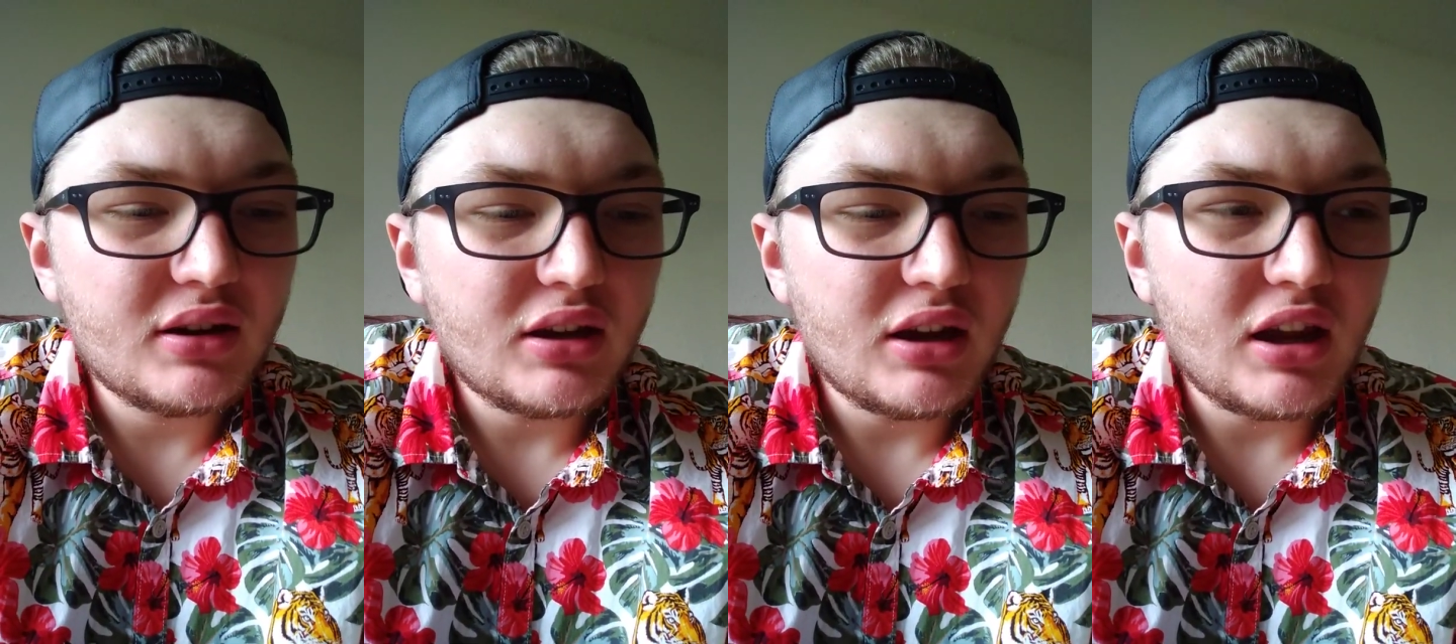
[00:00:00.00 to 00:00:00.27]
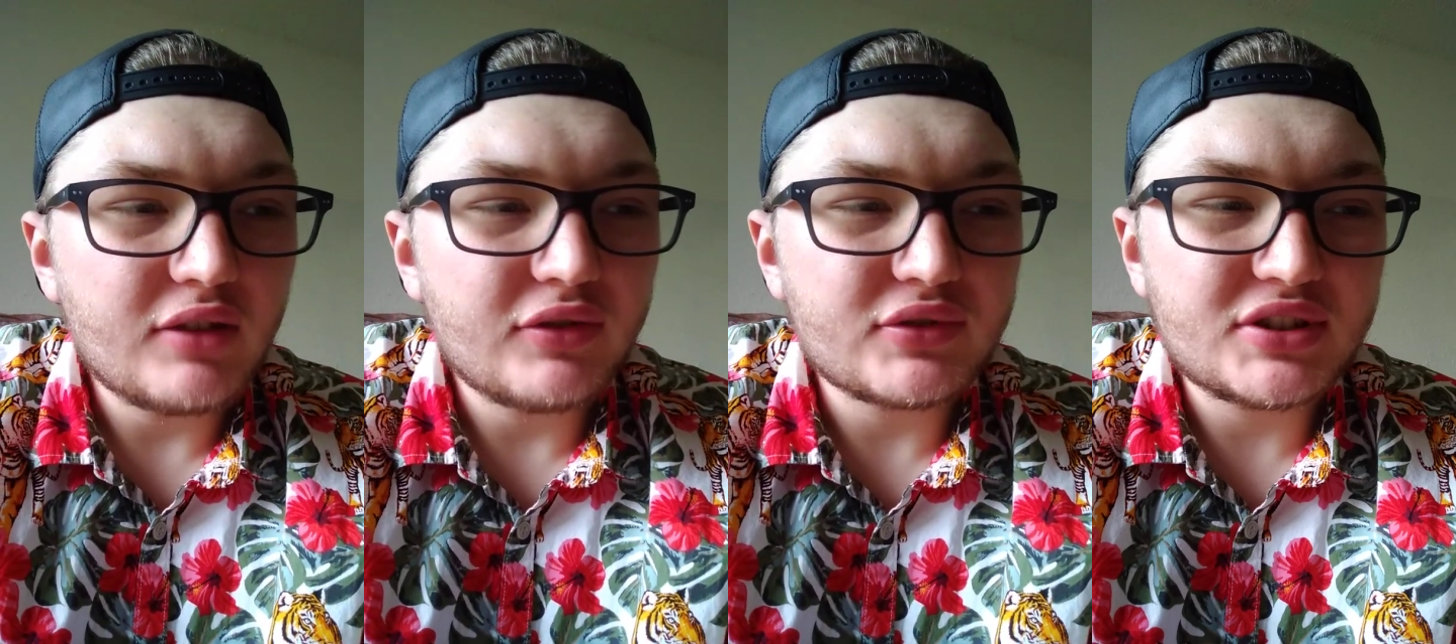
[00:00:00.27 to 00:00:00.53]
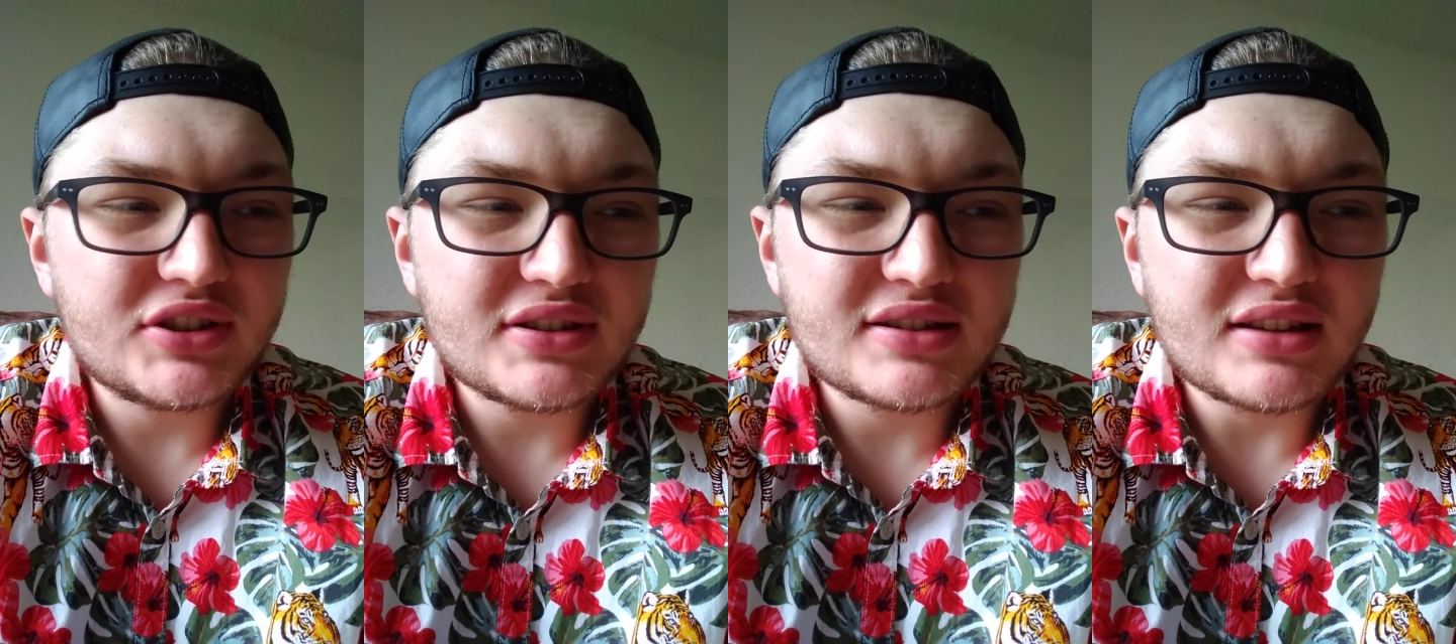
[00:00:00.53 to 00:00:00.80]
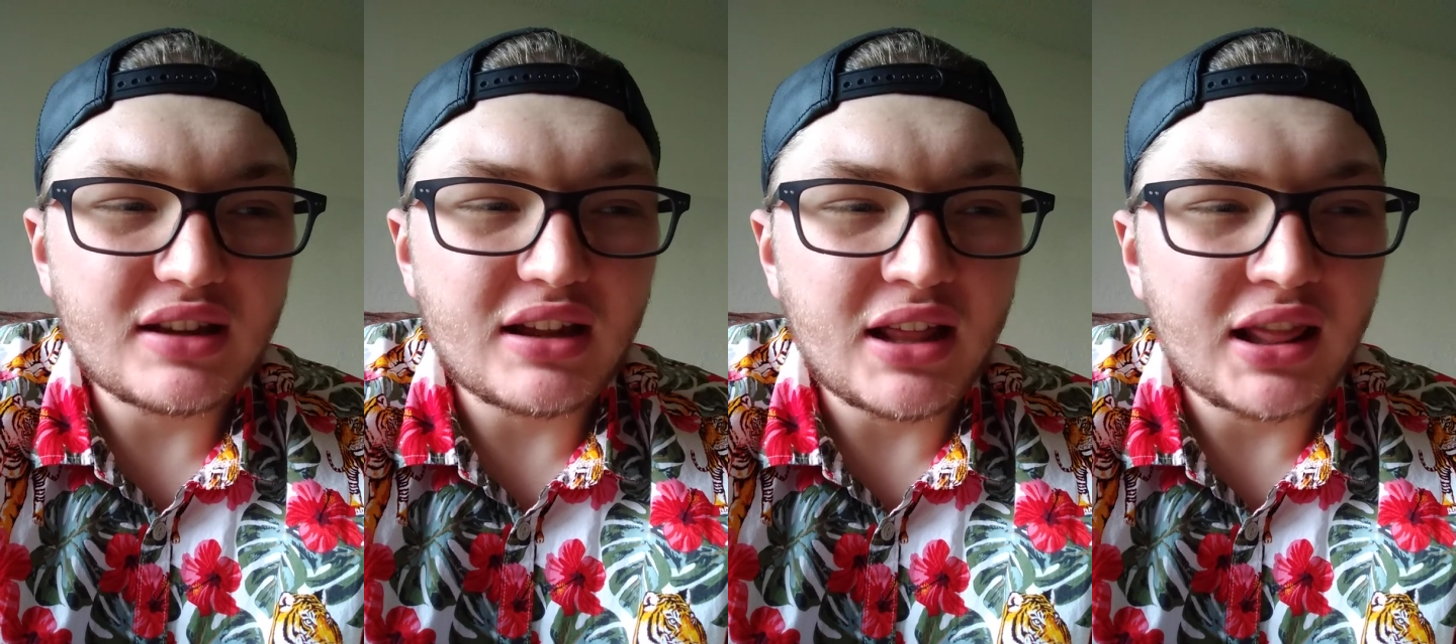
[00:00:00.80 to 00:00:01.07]
If it was just
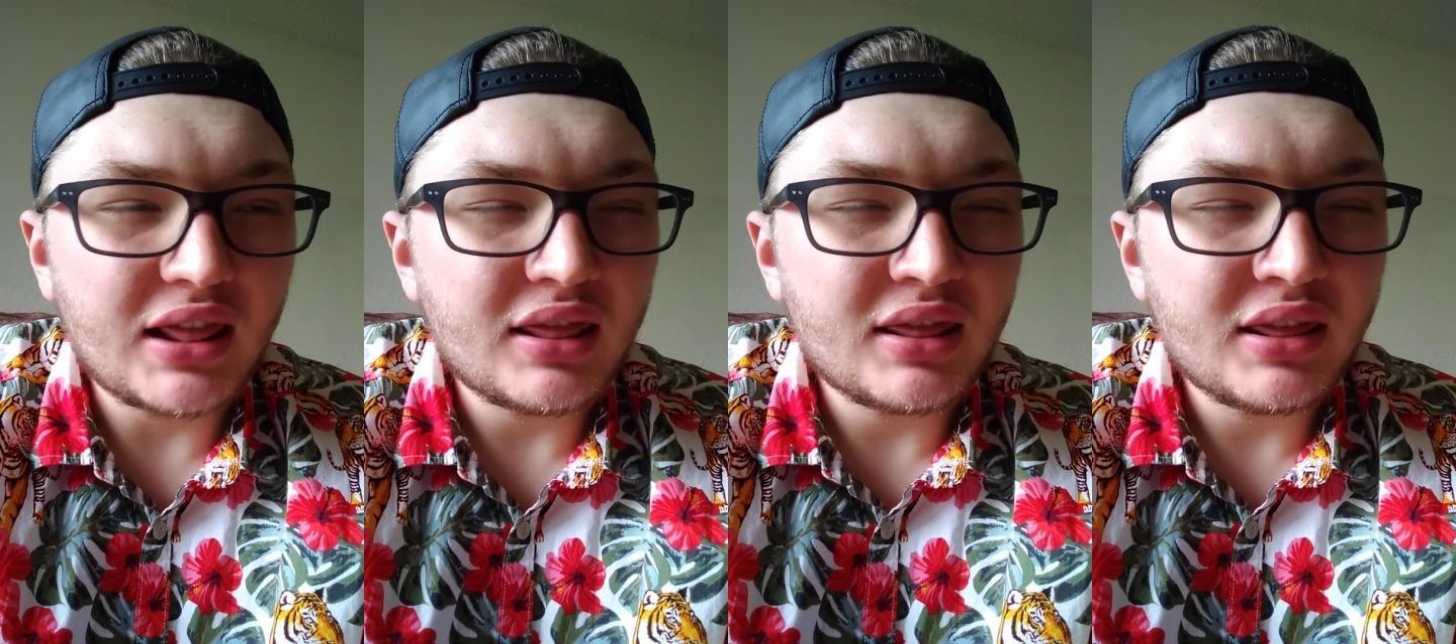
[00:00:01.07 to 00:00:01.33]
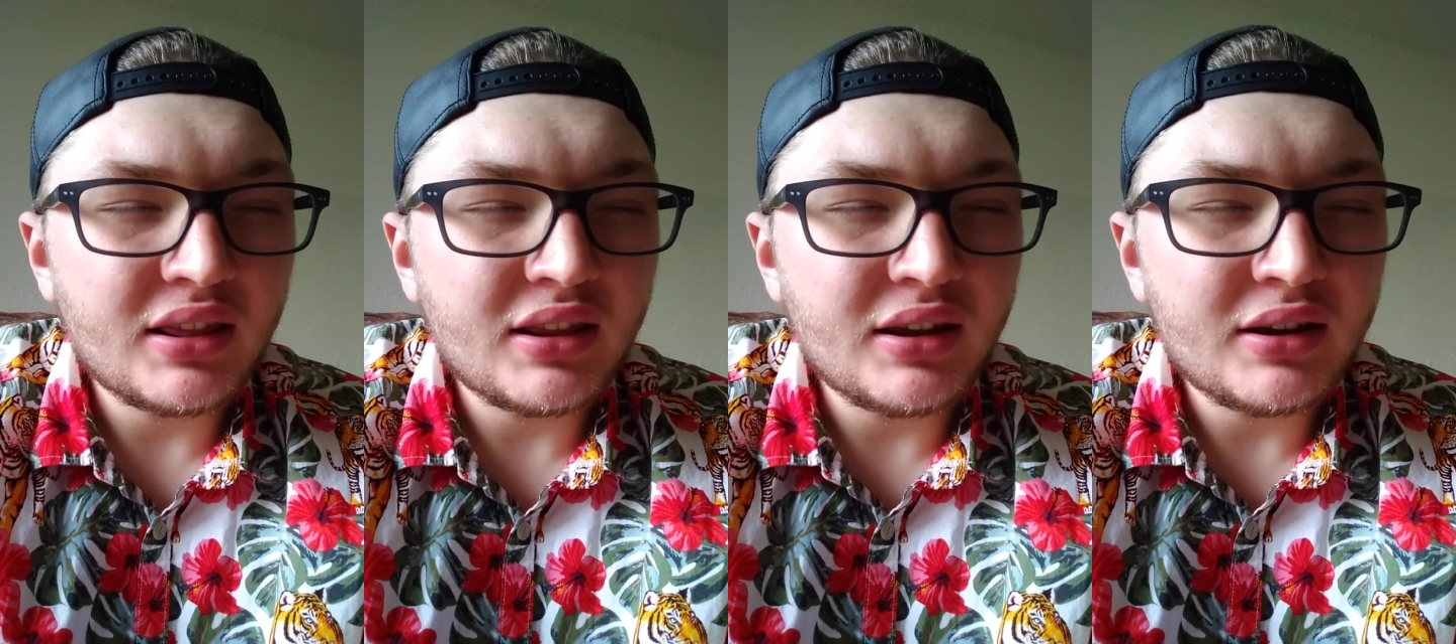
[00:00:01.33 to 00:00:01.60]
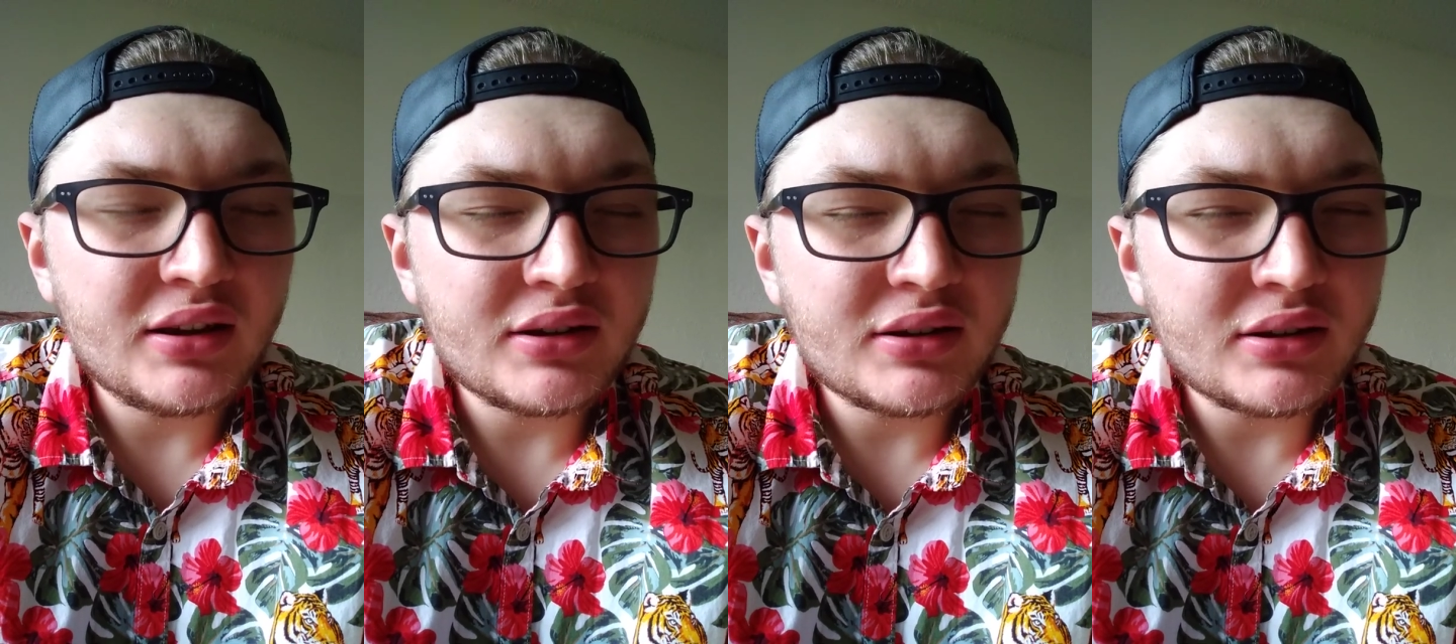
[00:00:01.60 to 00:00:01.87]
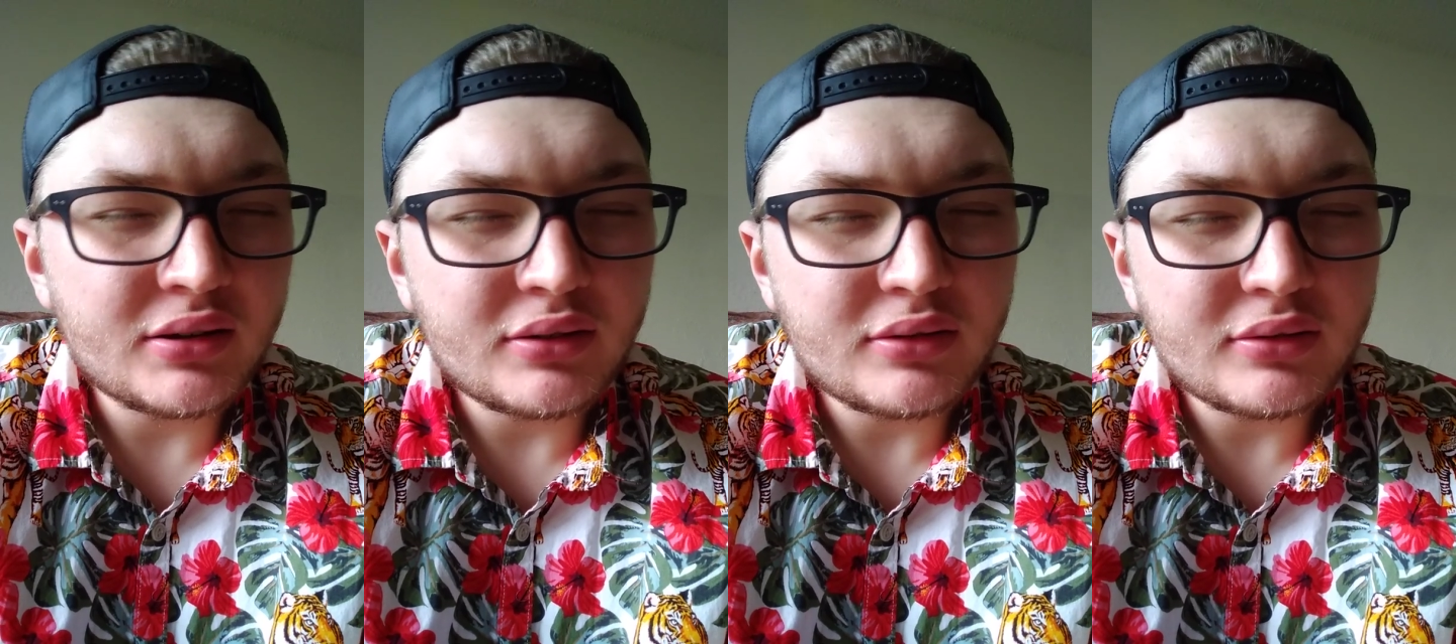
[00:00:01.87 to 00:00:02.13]
a
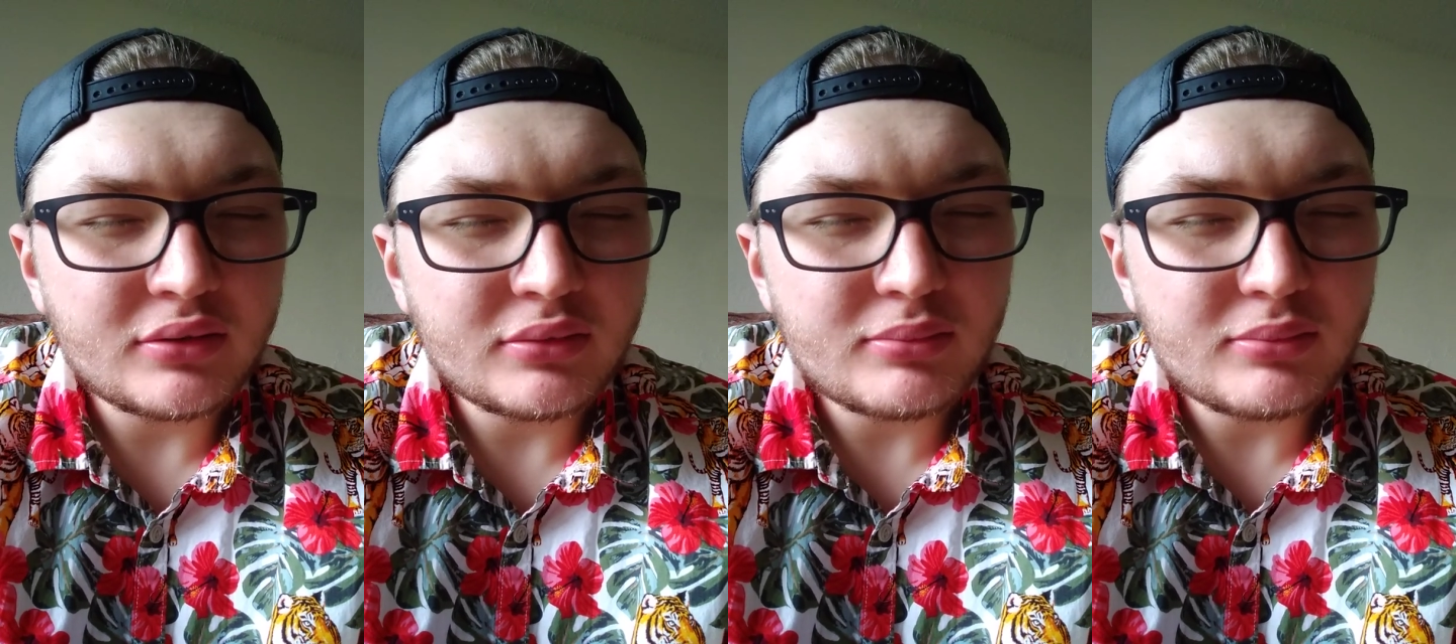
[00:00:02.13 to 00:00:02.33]
little